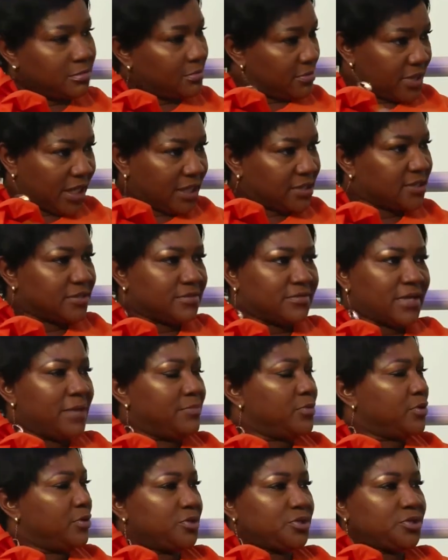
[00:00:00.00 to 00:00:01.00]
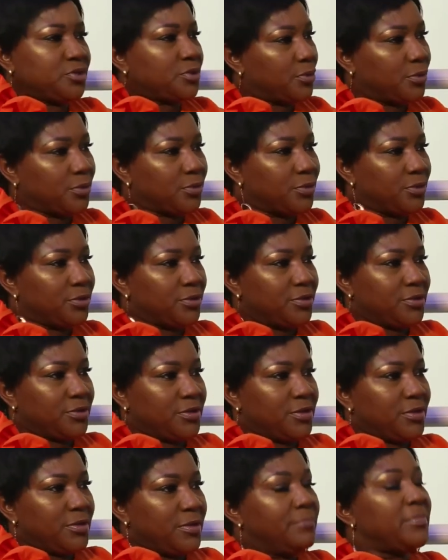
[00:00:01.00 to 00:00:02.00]
that's I'm good to go,
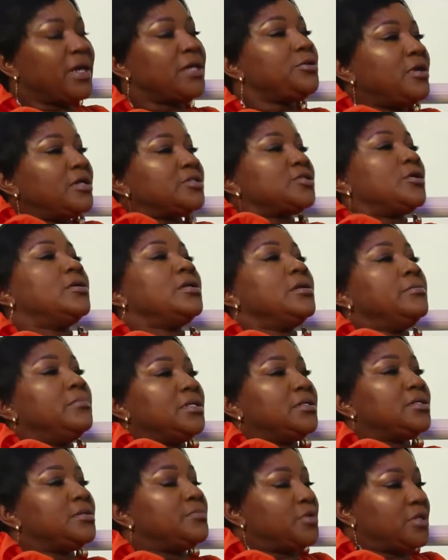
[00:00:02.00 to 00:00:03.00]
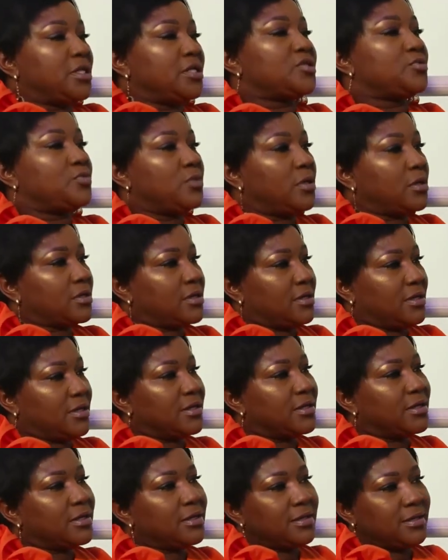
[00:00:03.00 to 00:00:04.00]
but not on a Monday morning to work.
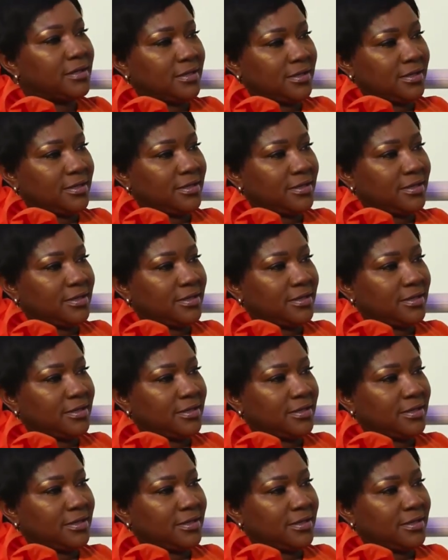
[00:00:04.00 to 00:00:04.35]
Okay.